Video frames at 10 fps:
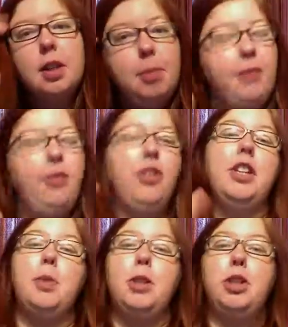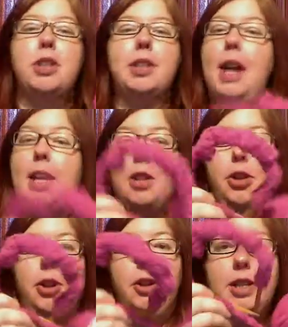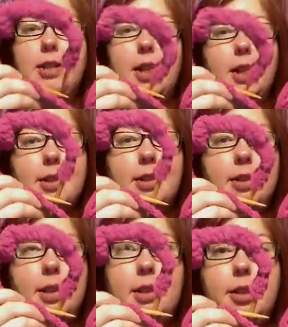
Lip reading: But for this one, you just cast on 36 and then do